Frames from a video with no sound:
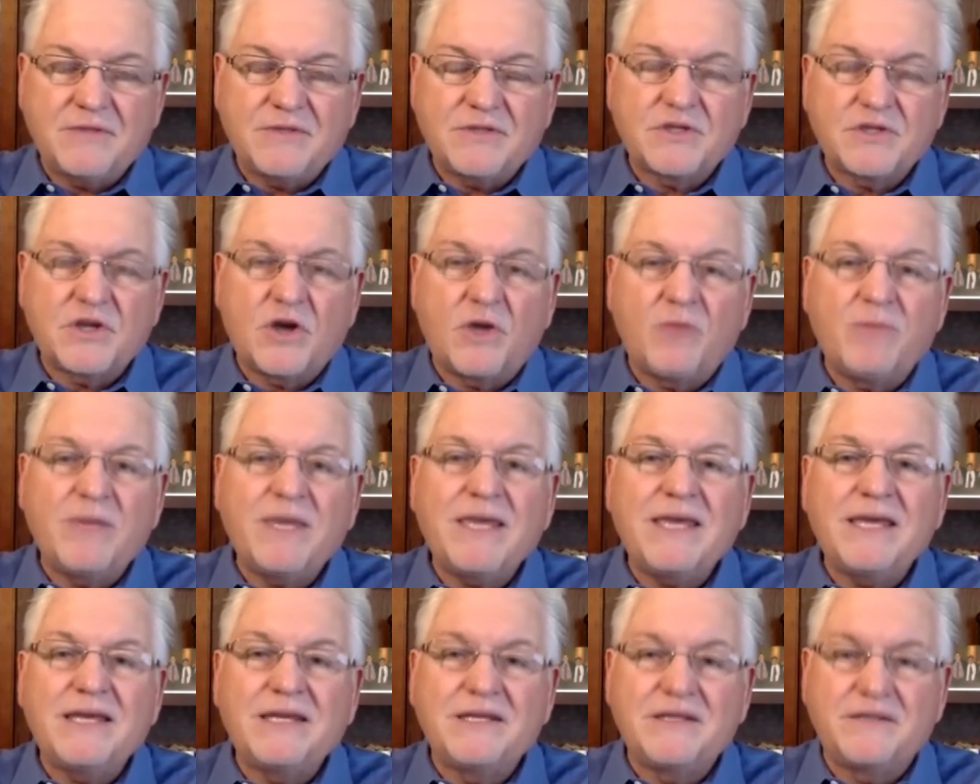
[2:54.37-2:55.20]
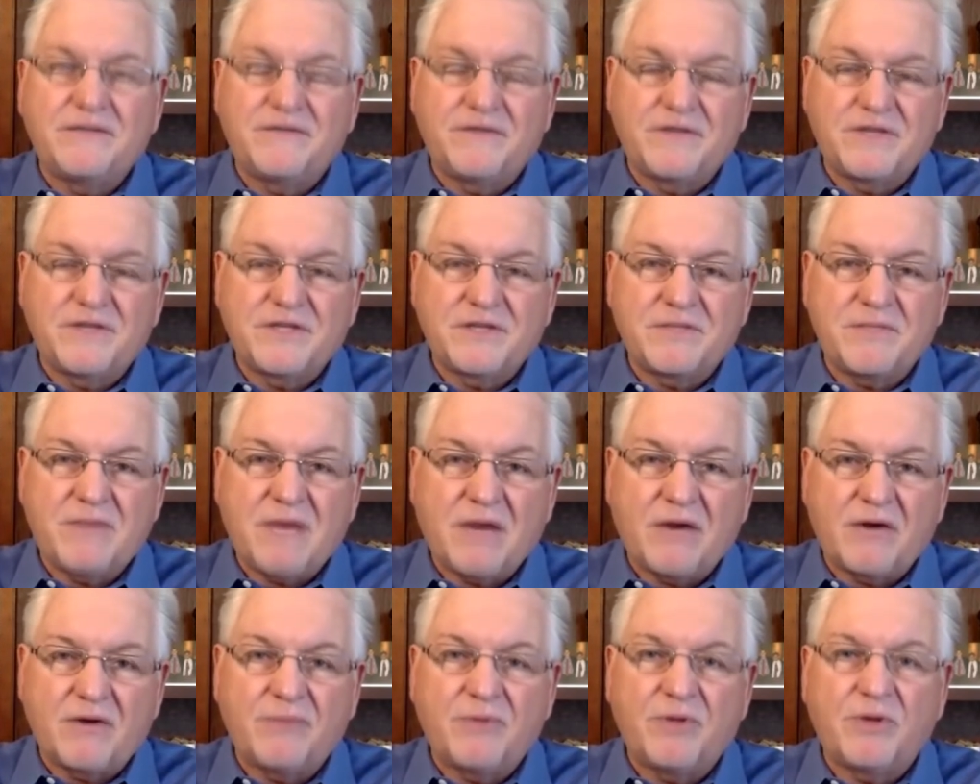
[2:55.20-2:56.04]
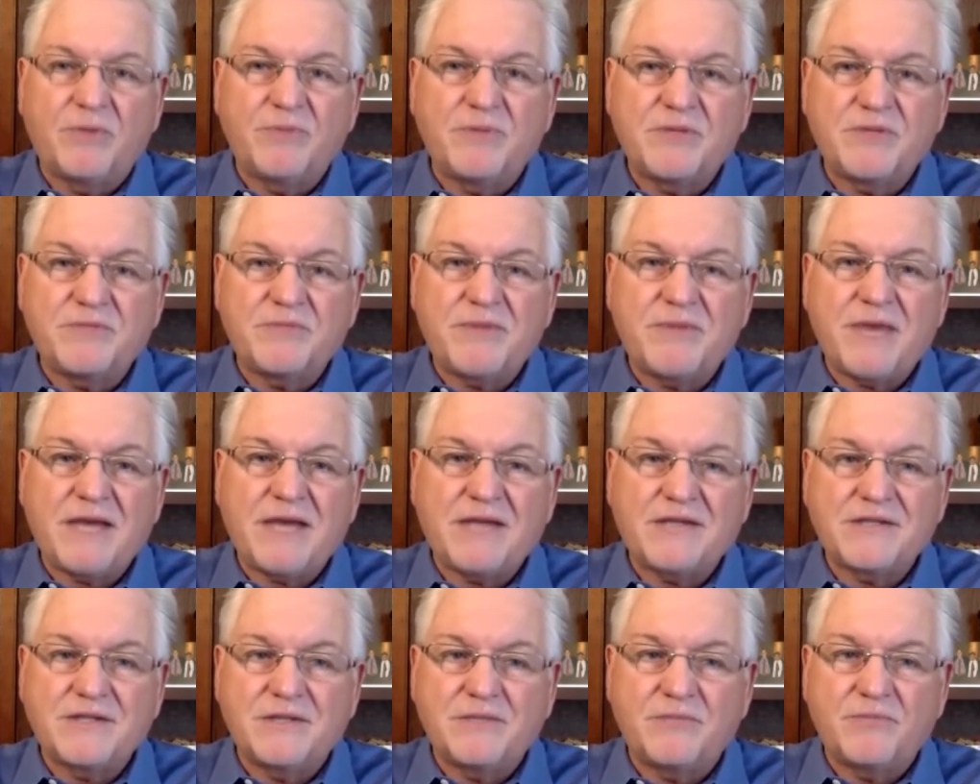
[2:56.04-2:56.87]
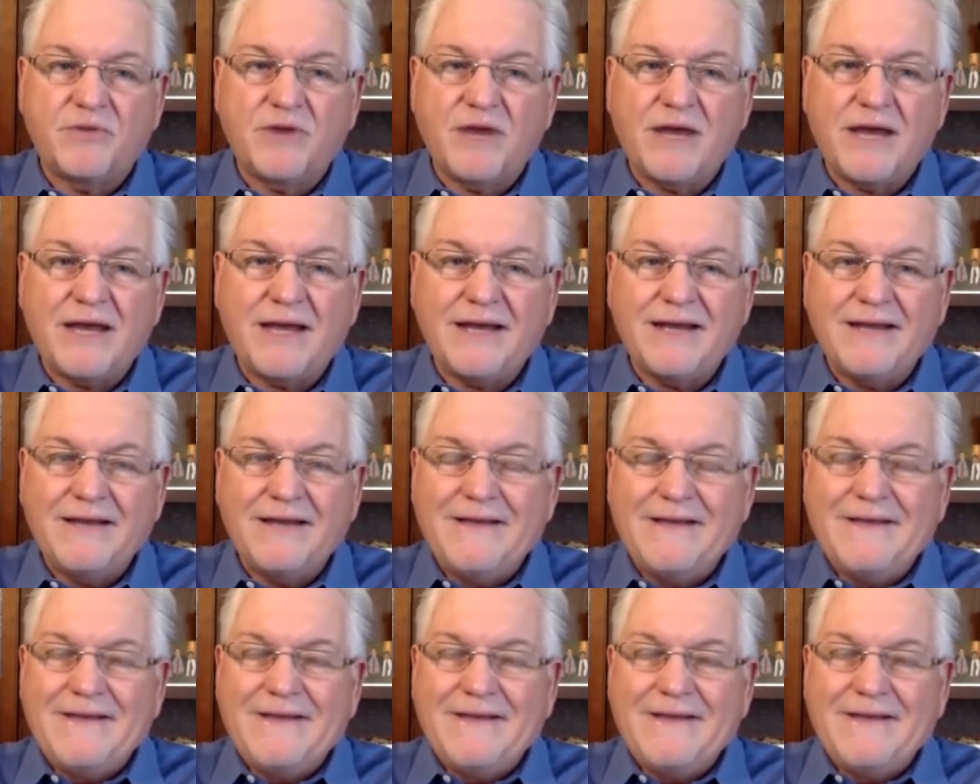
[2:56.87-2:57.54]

It's called Making a Difference, a matter of purpose, passion, and pride.